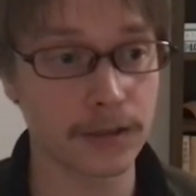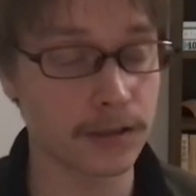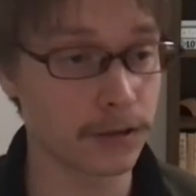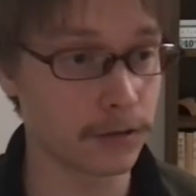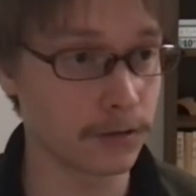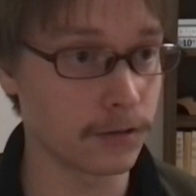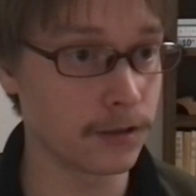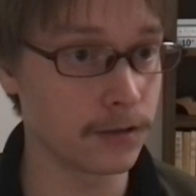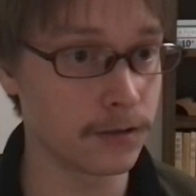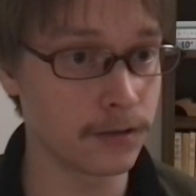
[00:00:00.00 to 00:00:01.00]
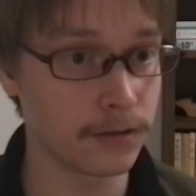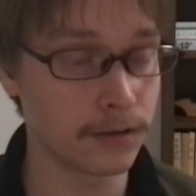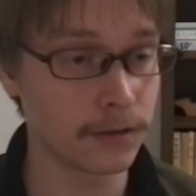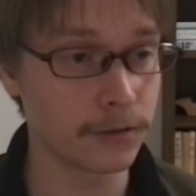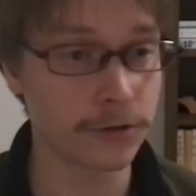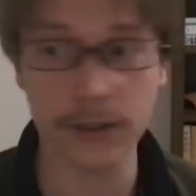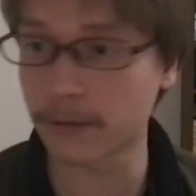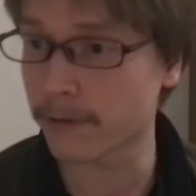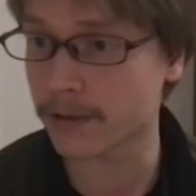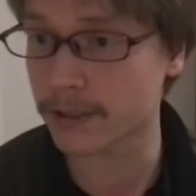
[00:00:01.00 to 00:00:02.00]
So, to
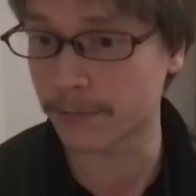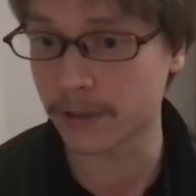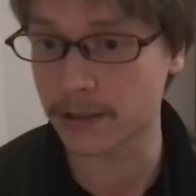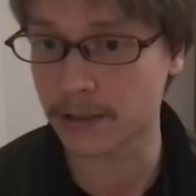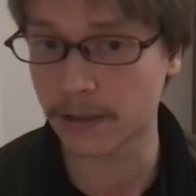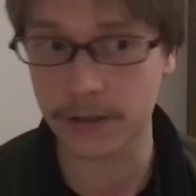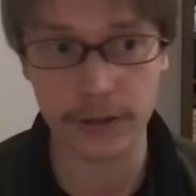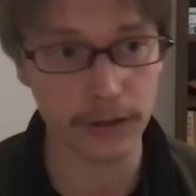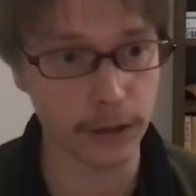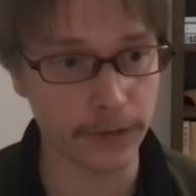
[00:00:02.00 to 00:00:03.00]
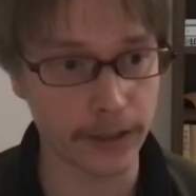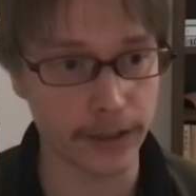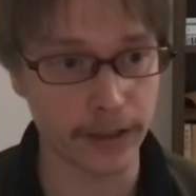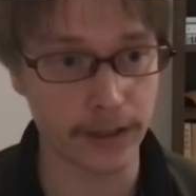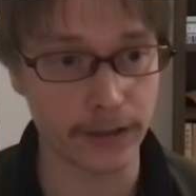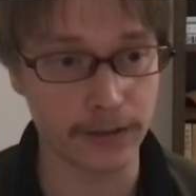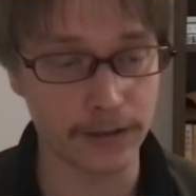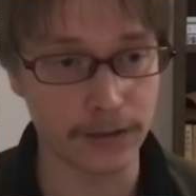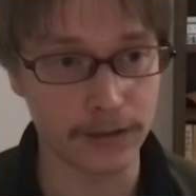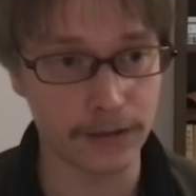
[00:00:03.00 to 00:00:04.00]
start with some discussion over here.
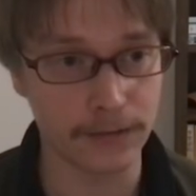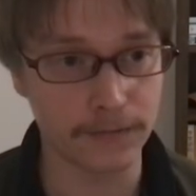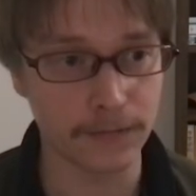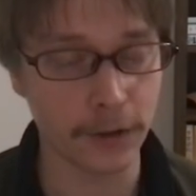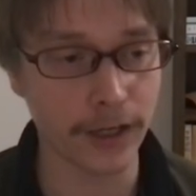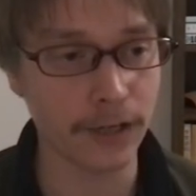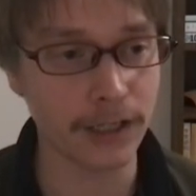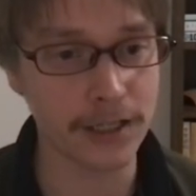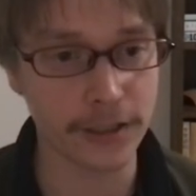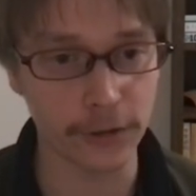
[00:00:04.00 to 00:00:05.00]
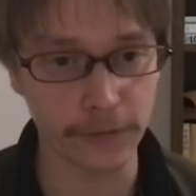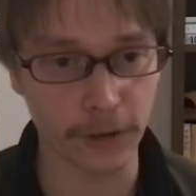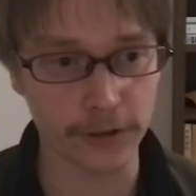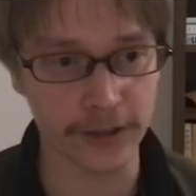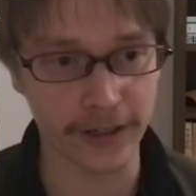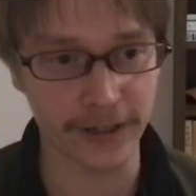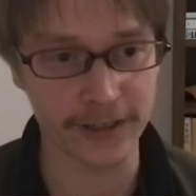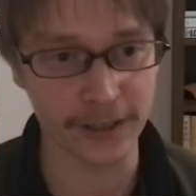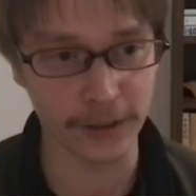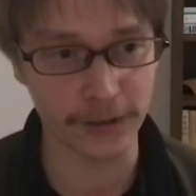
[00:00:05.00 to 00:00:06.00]
Okay, I will ask you folks there.
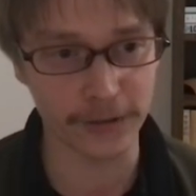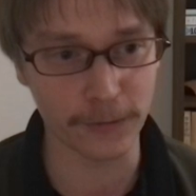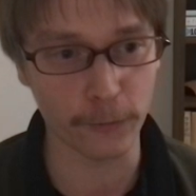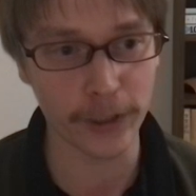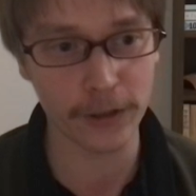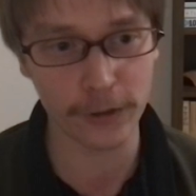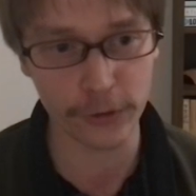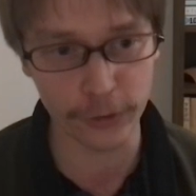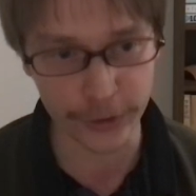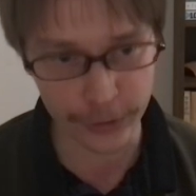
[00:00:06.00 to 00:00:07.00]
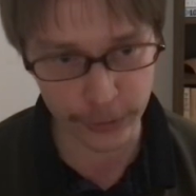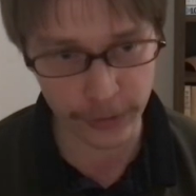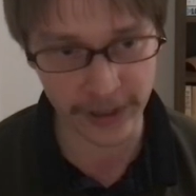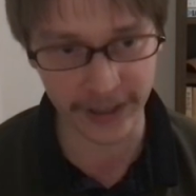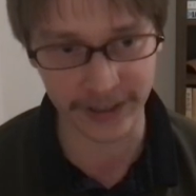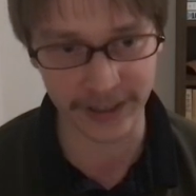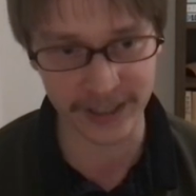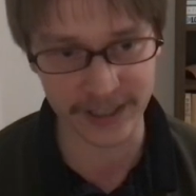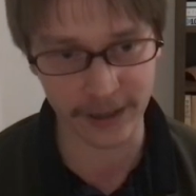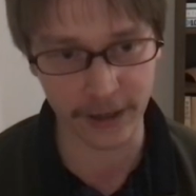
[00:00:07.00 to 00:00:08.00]
So, what do you think
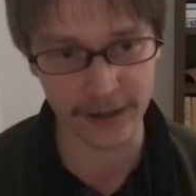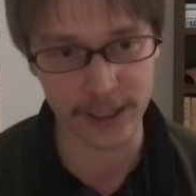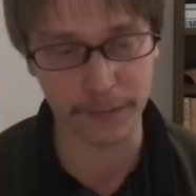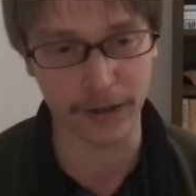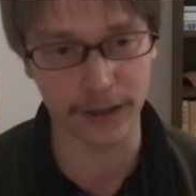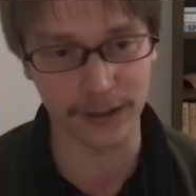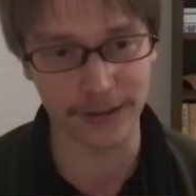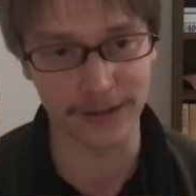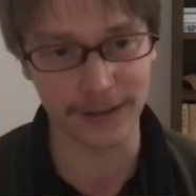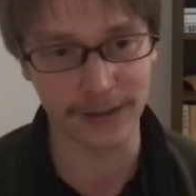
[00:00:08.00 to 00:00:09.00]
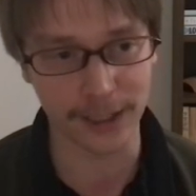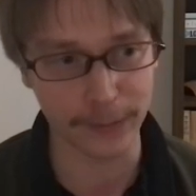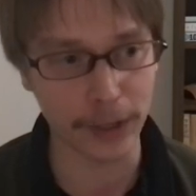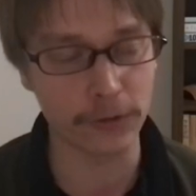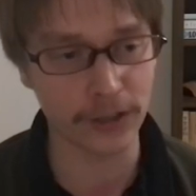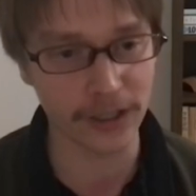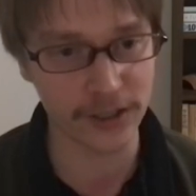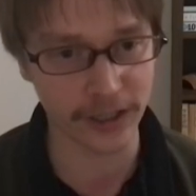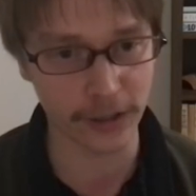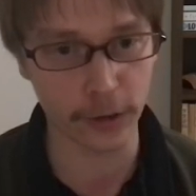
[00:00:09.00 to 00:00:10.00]
is the hardest part about
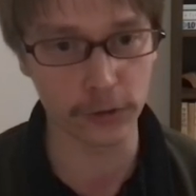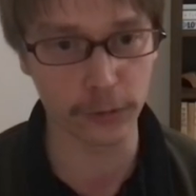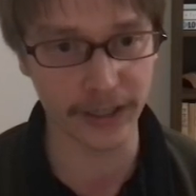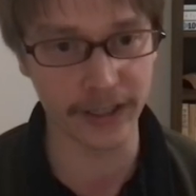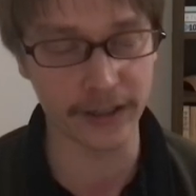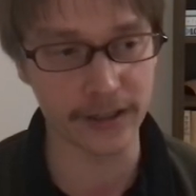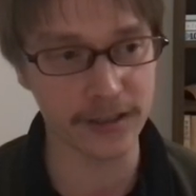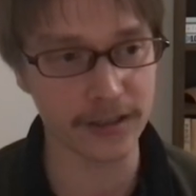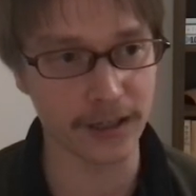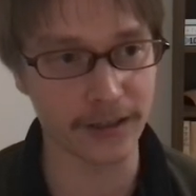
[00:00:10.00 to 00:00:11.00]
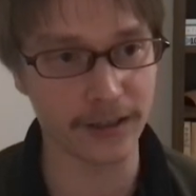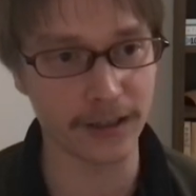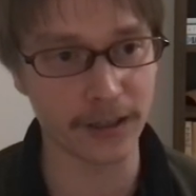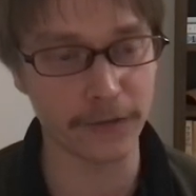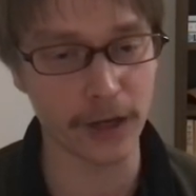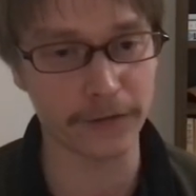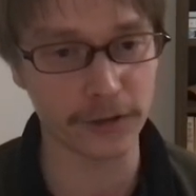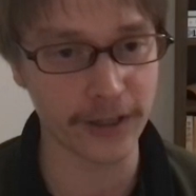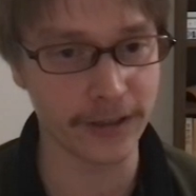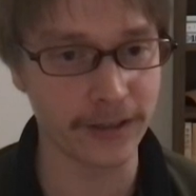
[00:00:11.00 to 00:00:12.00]
teaching Go to beginners? Like, if you have
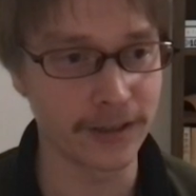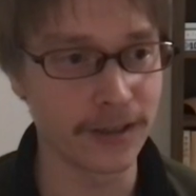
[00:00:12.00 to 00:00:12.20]
tried